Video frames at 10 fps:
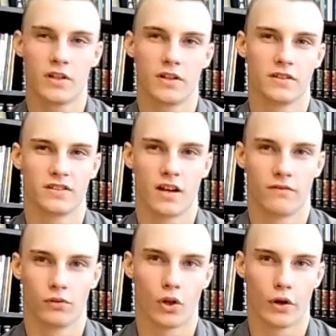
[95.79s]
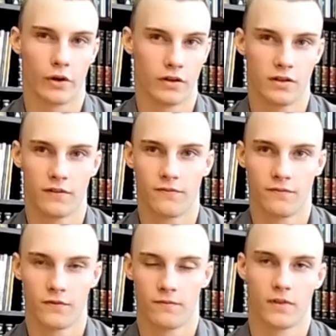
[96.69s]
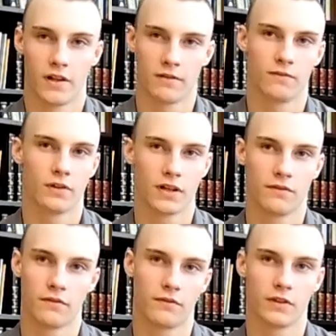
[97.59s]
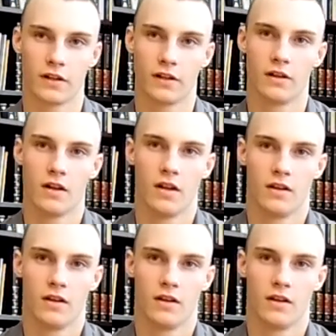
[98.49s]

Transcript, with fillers: because I've learned to for, like forgive and forget.